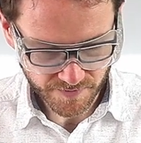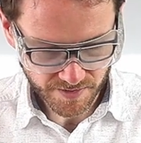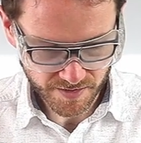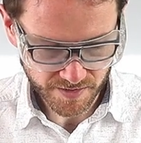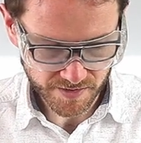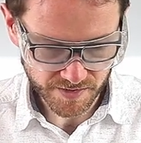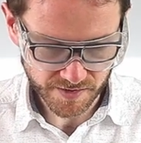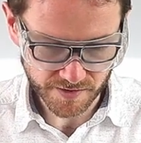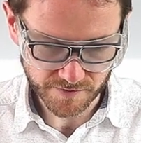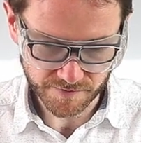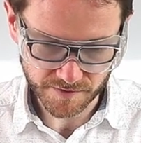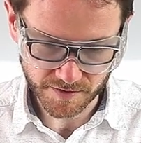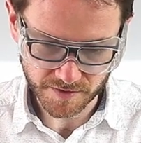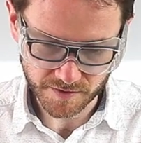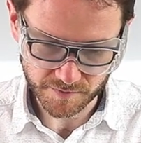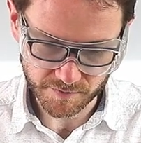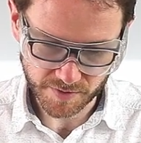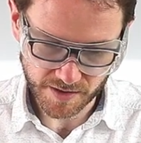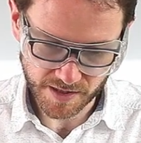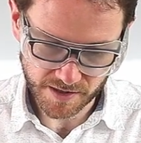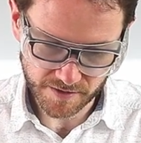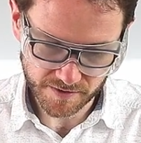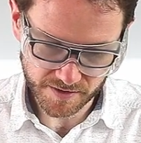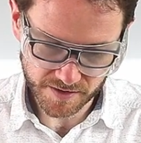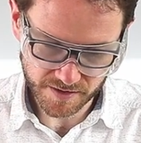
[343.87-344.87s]
So for
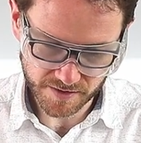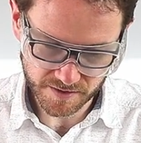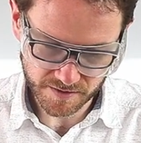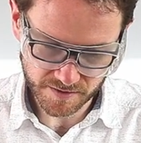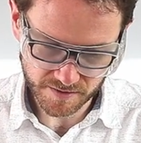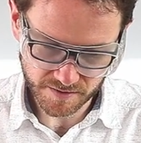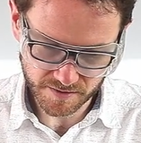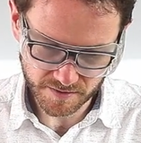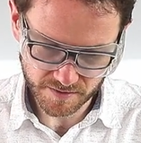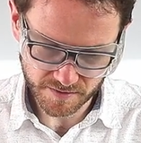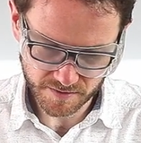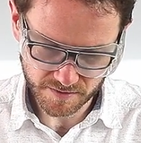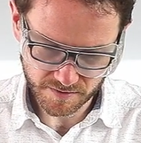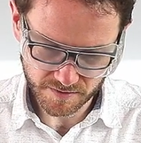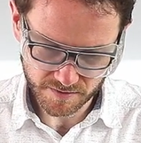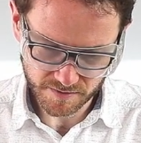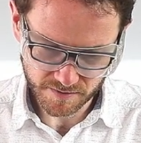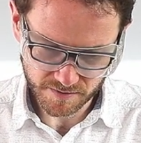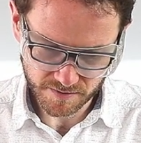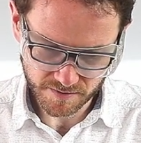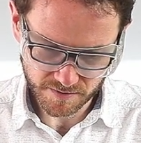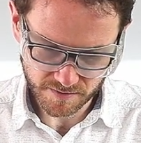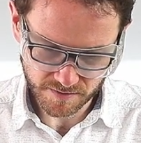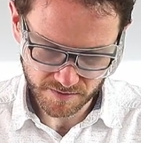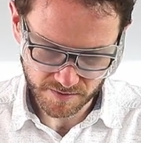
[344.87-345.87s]
comparison,
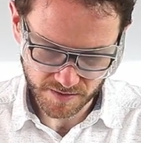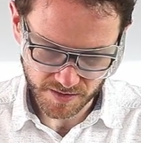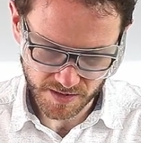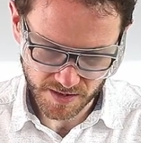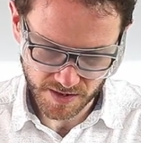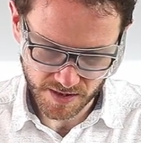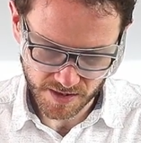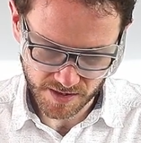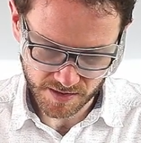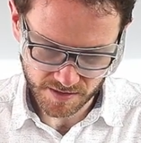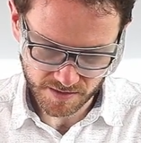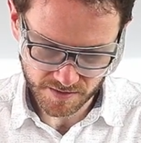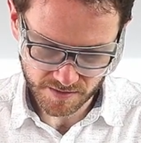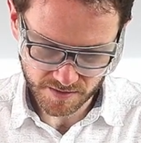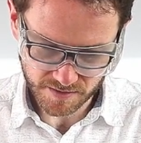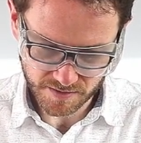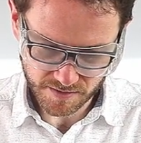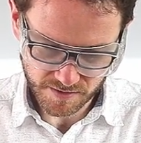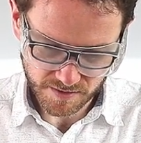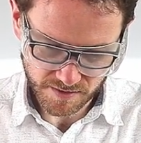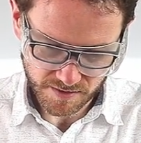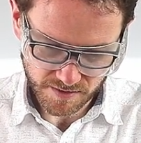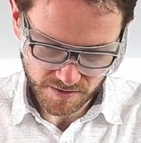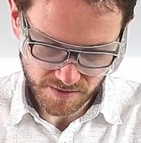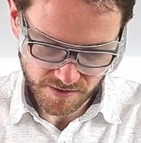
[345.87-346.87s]
again,
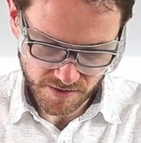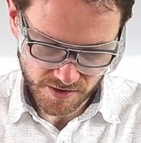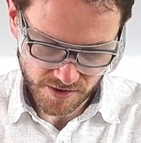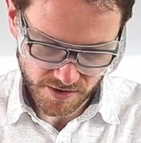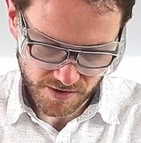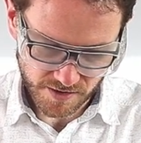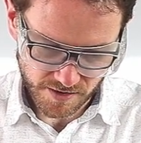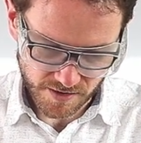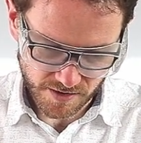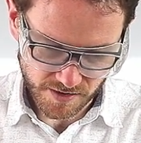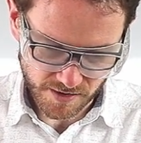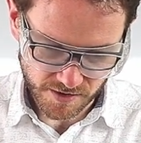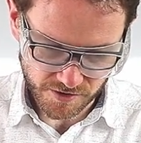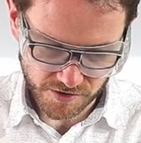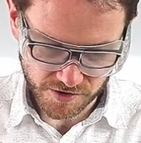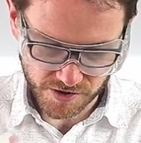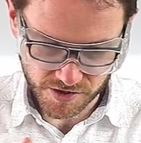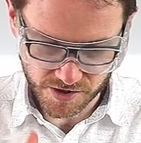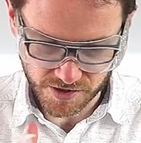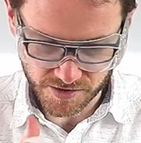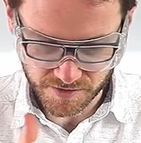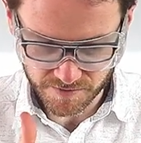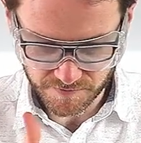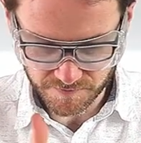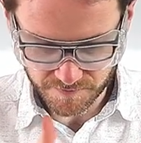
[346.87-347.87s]
just the
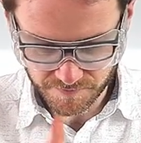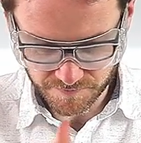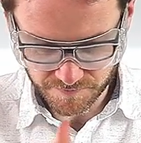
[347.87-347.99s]
hydrogen